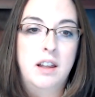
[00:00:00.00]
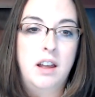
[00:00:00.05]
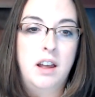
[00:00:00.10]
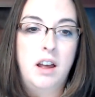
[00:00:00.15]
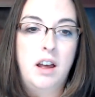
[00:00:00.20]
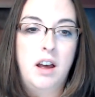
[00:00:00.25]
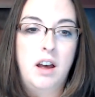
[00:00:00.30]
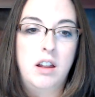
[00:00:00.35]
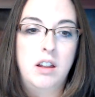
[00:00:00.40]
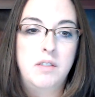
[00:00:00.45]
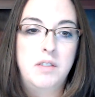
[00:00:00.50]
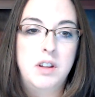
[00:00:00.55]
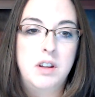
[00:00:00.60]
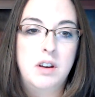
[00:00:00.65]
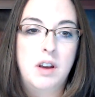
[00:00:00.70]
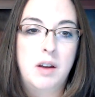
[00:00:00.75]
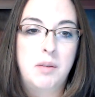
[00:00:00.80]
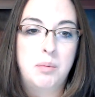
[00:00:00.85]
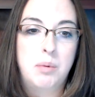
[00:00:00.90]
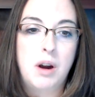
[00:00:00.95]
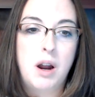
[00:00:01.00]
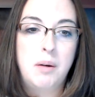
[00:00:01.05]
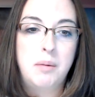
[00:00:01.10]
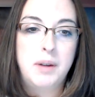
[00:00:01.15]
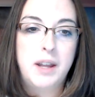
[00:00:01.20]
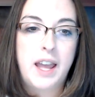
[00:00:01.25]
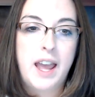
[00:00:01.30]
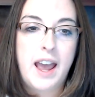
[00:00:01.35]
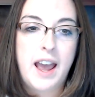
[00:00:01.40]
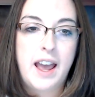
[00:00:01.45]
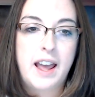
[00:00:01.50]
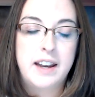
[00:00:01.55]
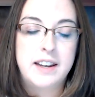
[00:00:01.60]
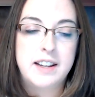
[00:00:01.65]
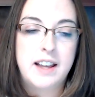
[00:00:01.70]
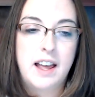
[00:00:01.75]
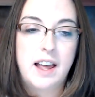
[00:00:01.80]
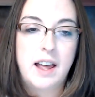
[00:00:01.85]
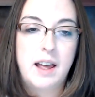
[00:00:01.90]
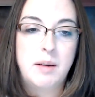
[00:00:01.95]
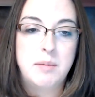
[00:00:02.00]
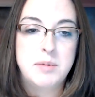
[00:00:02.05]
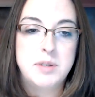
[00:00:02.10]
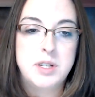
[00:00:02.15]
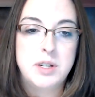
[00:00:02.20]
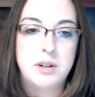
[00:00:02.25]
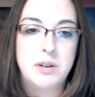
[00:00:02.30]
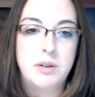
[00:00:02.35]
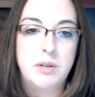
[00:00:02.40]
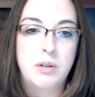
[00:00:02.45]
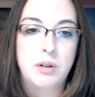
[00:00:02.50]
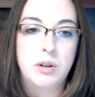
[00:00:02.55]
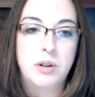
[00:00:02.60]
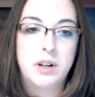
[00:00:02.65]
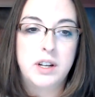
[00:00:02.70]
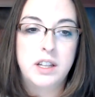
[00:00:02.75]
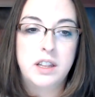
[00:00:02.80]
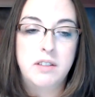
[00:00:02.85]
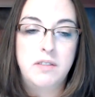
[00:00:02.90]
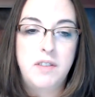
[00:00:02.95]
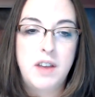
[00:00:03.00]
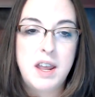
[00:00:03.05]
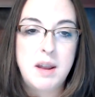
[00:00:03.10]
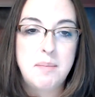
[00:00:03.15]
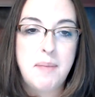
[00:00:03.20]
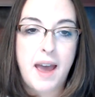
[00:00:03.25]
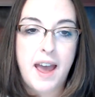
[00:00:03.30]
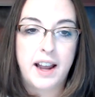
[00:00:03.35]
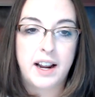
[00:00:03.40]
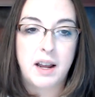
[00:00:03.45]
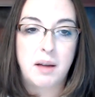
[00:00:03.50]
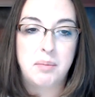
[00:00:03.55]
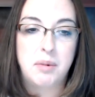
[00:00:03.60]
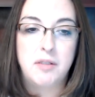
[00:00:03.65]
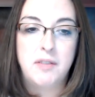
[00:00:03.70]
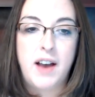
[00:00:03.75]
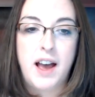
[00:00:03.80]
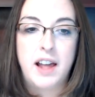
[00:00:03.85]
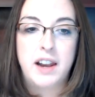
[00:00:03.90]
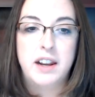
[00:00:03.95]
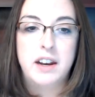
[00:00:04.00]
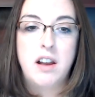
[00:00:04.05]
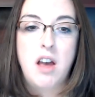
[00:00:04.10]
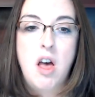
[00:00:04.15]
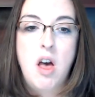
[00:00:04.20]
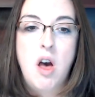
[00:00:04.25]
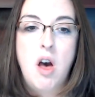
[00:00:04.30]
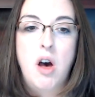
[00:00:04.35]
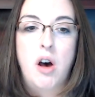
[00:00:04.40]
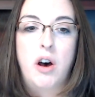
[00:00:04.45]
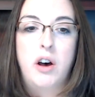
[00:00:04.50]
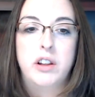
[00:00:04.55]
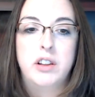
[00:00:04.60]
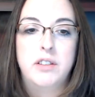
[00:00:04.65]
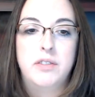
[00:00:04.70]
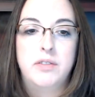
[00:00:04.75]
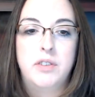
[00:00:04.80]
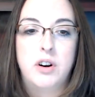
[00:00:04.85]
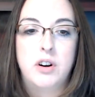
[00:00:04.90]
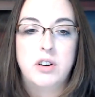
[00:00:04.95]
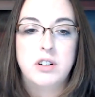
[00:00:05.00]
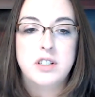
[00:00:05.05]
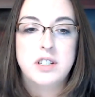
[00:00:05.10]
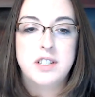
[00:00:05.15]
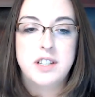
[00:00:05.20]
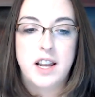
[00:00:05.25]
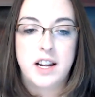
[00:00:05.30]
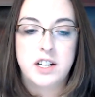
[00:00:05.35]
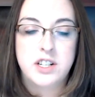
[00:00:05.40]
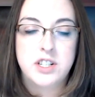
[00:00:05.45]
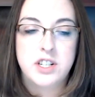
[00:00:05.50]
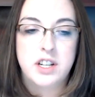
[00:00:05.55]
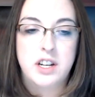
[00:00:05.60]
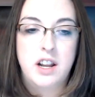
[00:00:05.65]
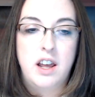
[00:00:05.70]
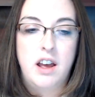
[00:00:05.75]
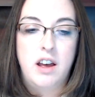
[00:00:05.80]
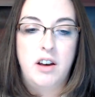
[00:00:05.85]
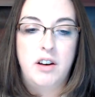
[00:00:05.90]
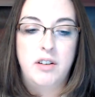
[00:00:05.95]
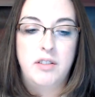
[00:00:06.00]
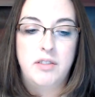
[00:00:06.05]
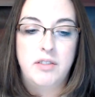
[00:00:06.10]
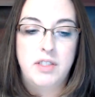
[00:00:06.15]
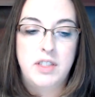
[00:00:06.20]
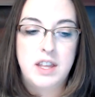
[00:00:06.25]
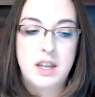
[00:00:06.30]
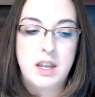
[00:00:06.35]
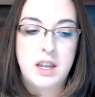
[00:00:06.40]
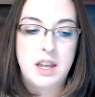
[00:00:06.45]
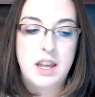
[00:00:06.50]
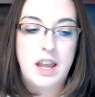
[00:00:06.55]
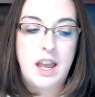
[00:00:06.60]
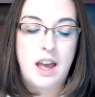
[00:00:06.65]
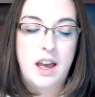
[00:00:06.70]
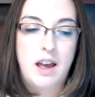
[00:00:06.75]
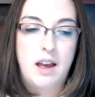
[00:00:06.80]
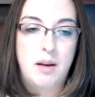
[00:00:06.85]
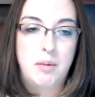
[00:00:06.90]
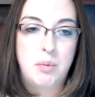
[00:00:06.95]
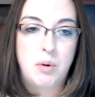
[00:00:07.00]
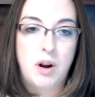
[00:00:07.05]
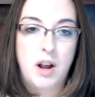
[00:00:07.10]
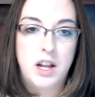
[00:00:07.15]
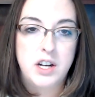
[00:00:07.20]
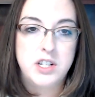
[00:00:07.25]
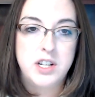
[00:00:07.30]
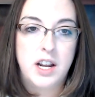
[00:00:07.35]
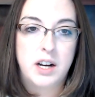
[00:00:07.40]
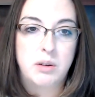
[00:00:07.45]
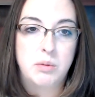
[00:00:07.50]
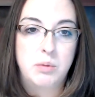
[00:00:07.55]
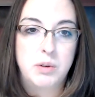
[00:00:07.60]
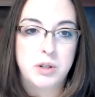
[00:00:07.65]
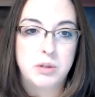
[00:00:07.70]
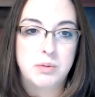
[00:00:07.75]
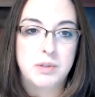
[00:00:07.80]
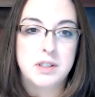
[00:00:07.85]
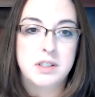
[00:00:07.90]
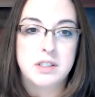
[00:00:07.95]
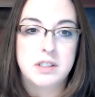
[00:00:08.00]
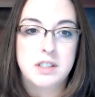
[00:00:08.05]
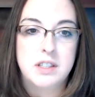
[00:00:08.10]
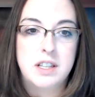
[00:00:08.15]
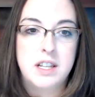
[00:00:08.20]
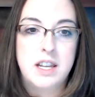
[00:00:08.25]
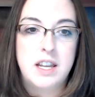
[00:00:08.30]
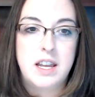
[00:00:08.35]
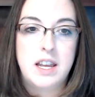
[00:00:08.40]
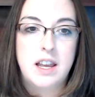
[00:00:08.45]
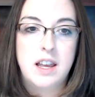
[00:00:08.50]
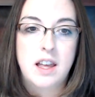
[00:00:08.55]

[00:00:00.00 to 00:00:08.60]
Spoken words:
all of you have probably had time to look at the feedback I provided on the first section of the project, which was the